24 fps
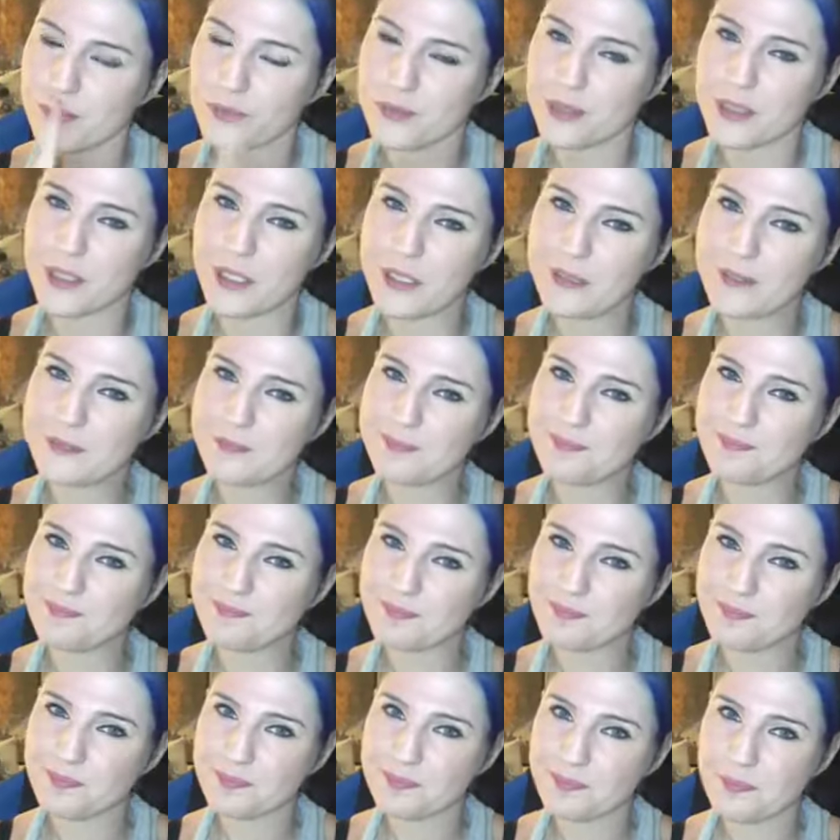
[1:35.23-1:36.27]
So,
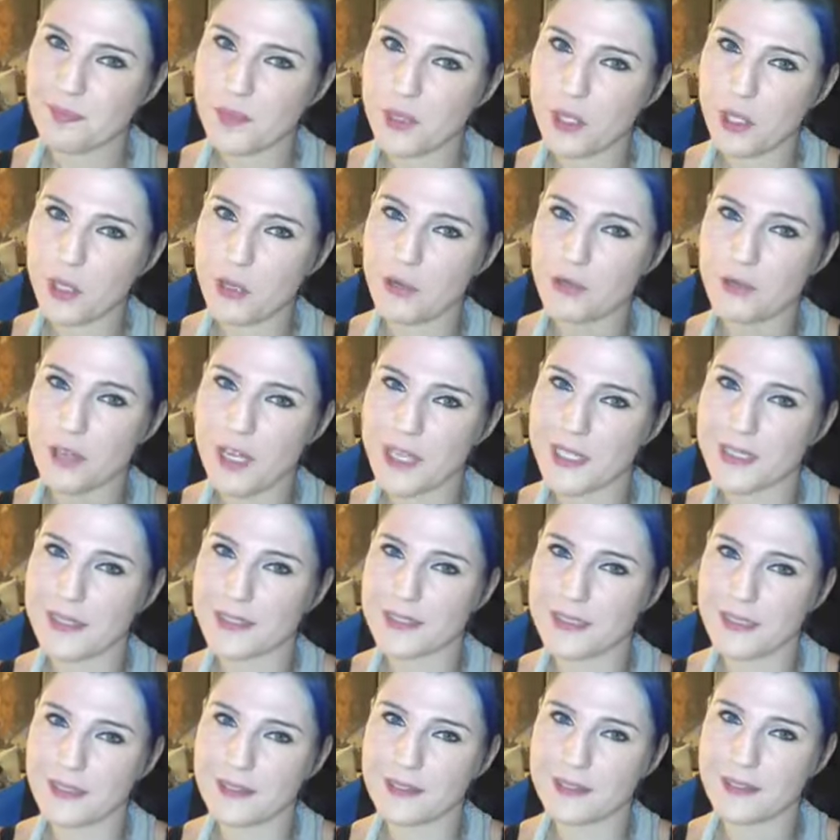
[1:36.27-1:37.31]

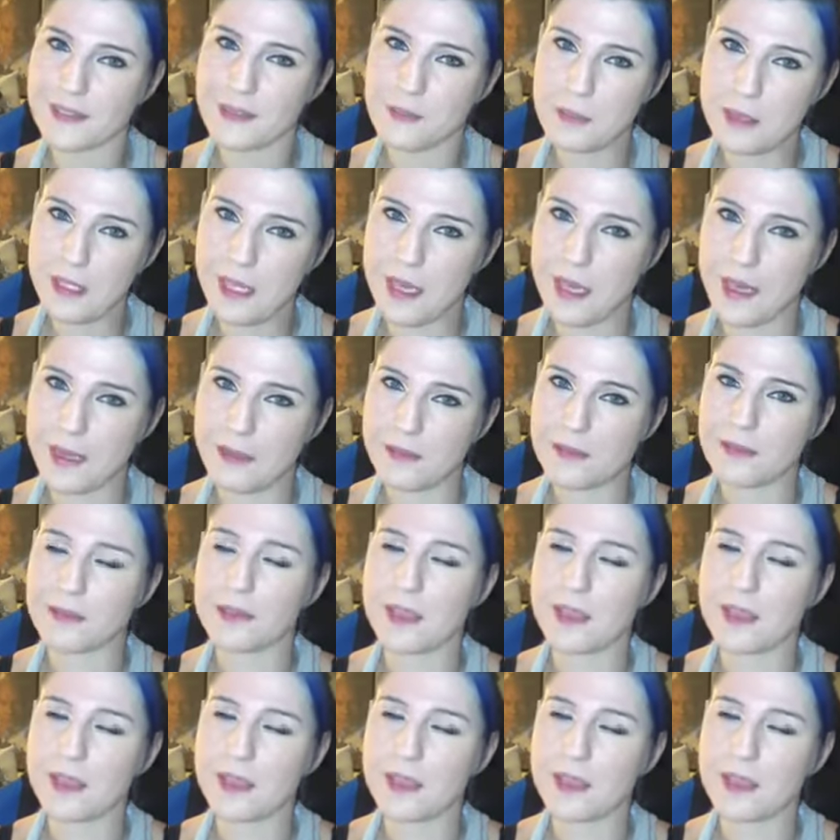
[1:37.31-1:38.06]
Roxy and TBA,